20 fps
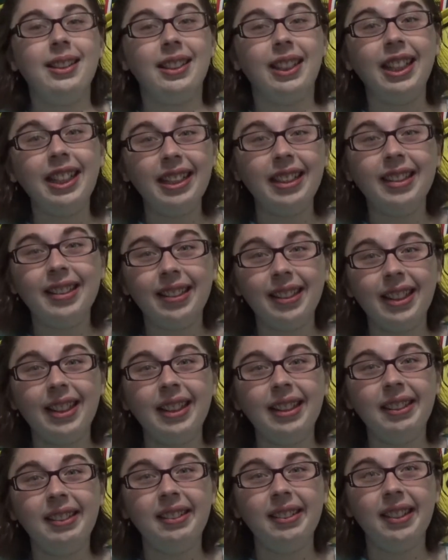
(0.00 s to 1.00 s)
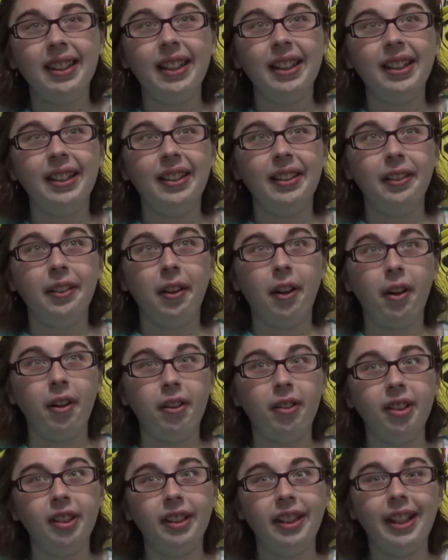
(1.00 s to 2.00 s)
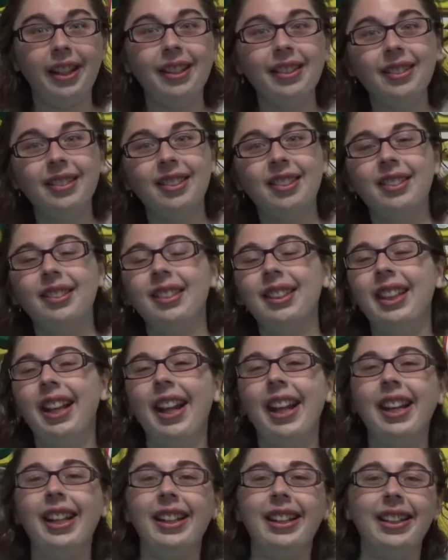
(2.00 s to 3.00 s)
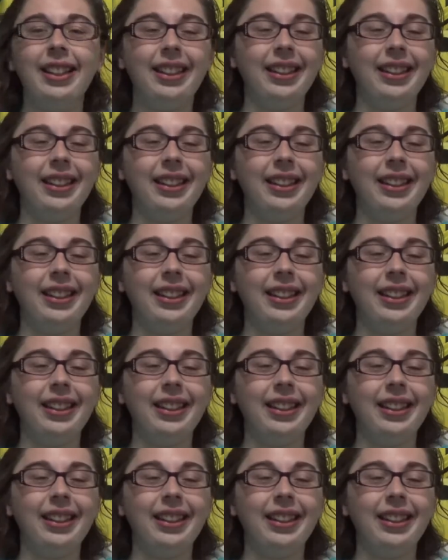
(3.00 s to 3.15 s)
Dean's List and Arts and Letters, and I